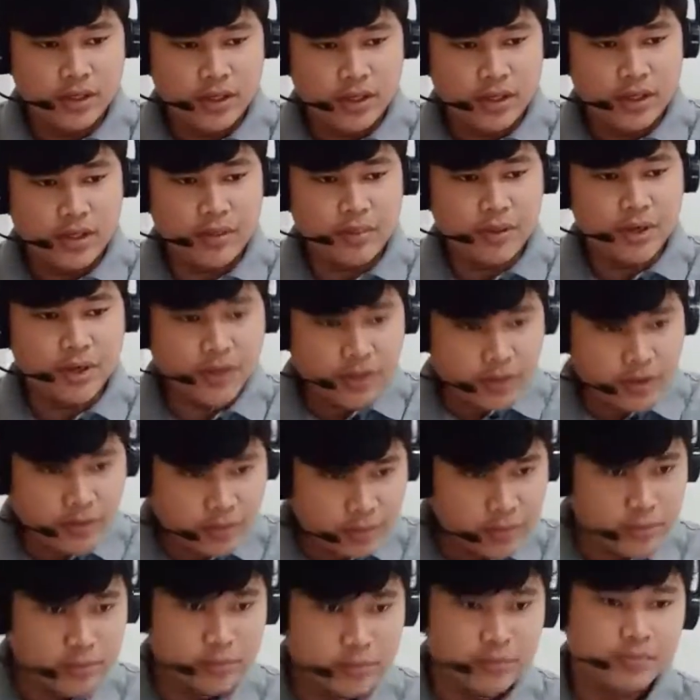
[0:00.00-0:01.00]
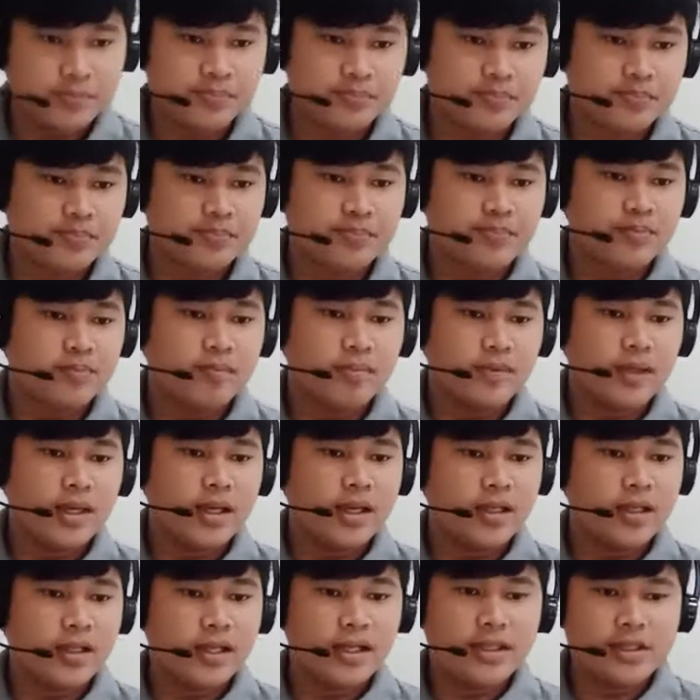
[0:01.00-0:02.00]
Number two,
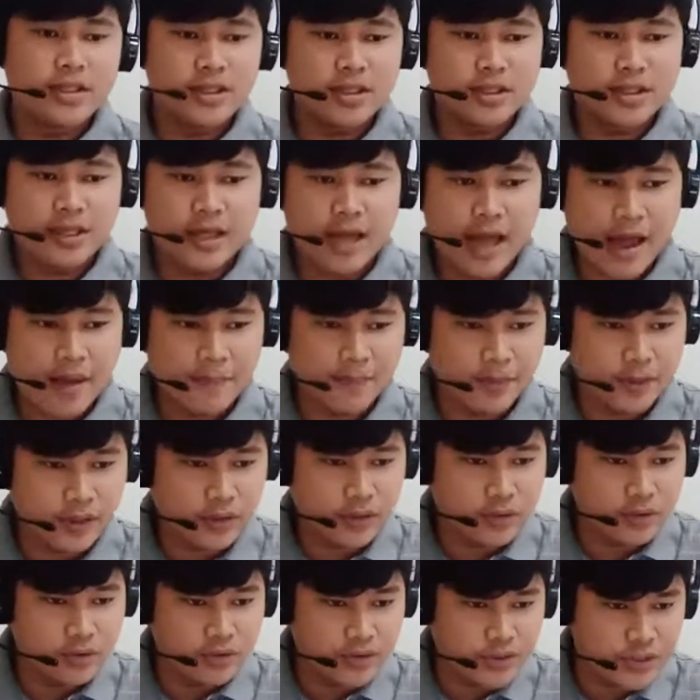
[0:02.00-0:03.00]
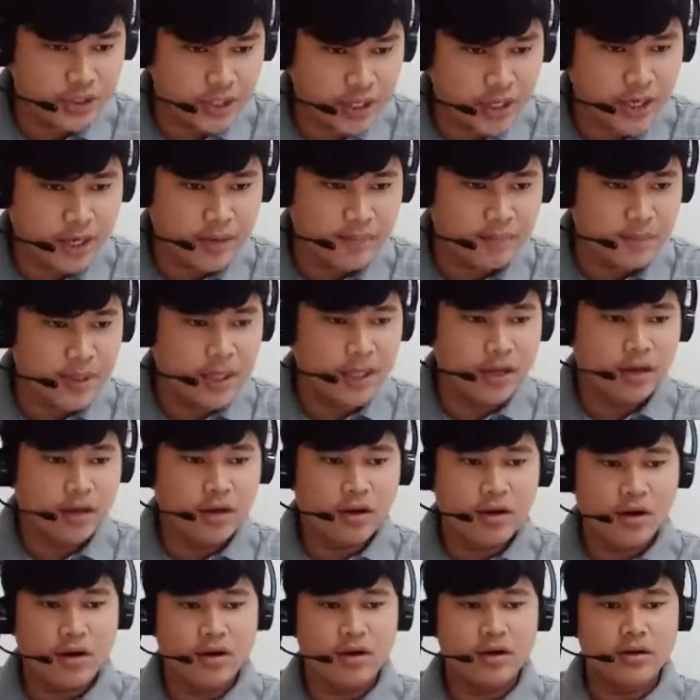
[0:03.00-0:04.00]
this is a capital G
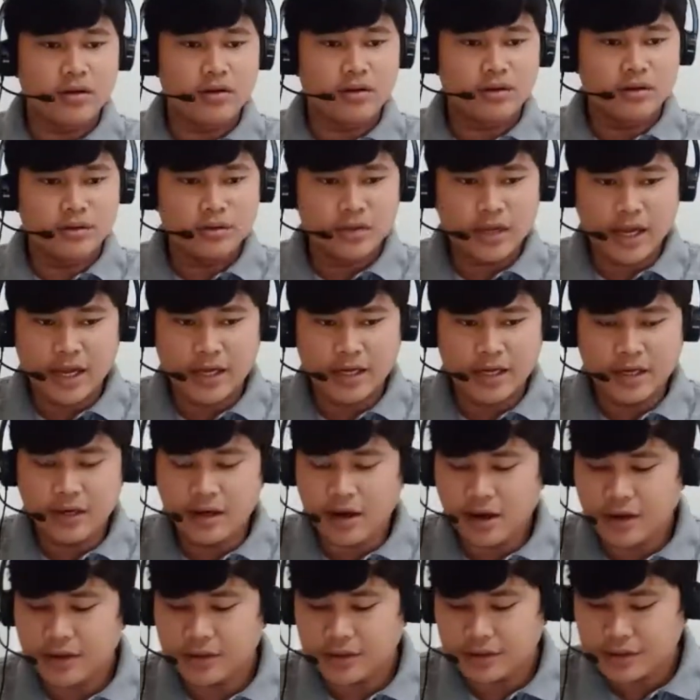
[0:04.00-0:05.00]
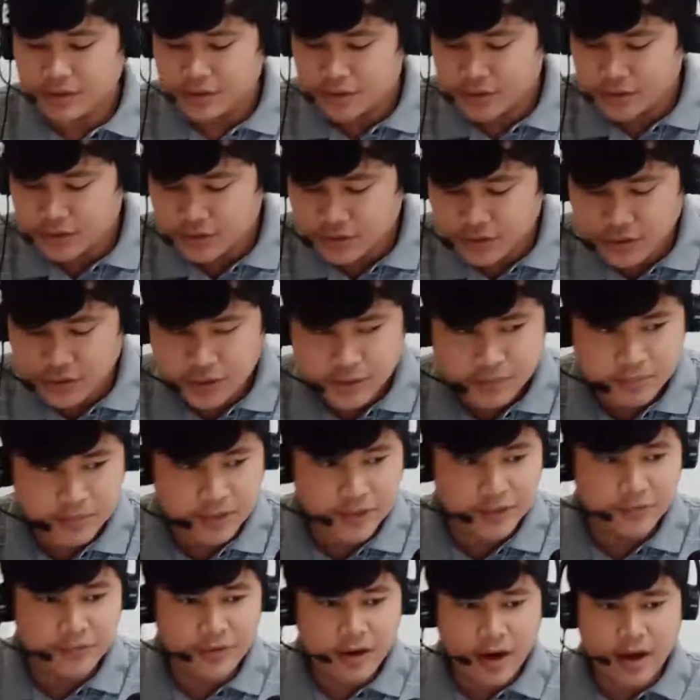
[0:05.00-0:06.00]
because and not the term
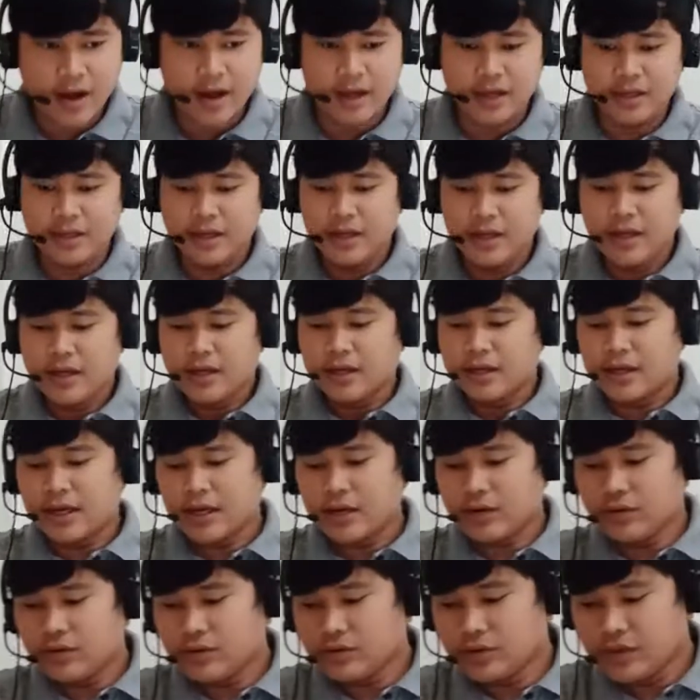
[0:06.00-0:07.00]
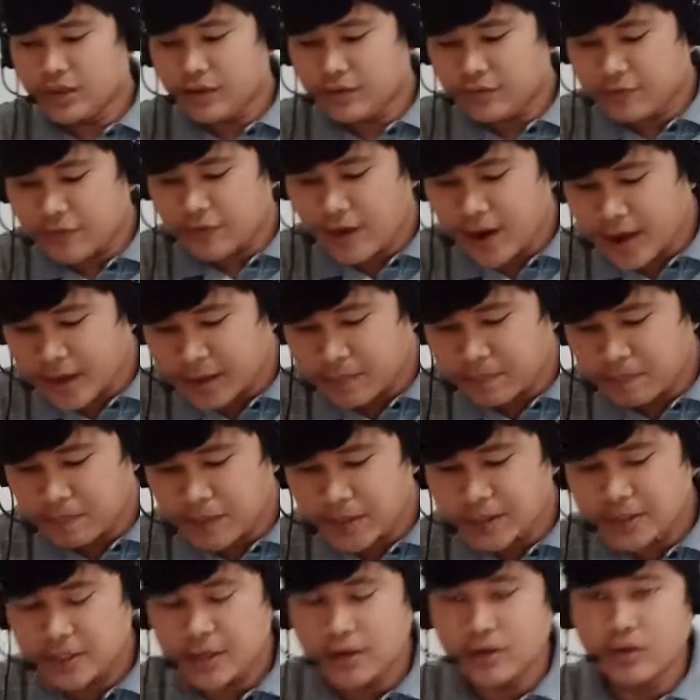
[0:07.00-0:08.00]
divine. Kay kung divine
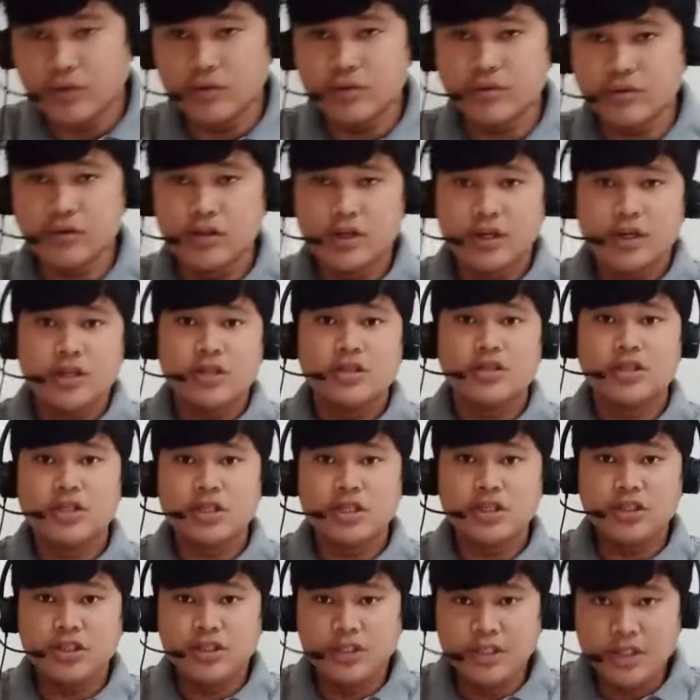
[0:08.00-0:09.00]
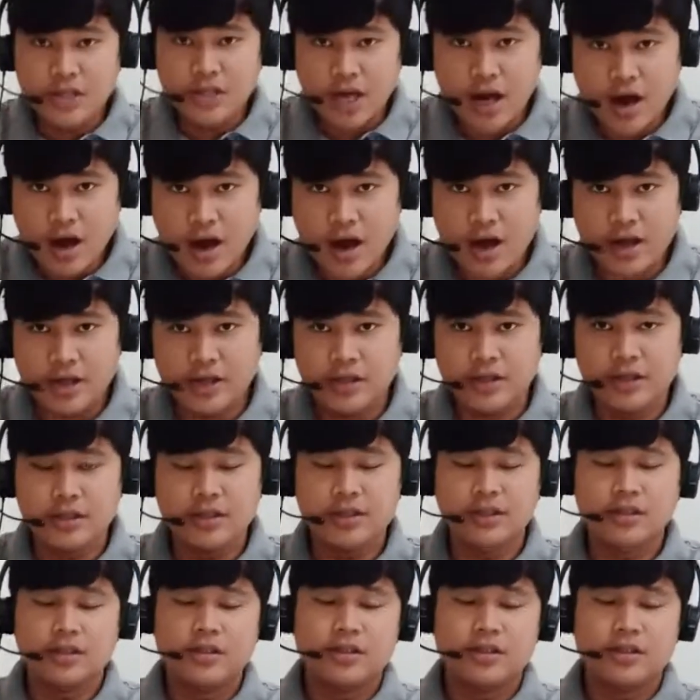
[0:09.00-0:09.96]
pa daon, si John,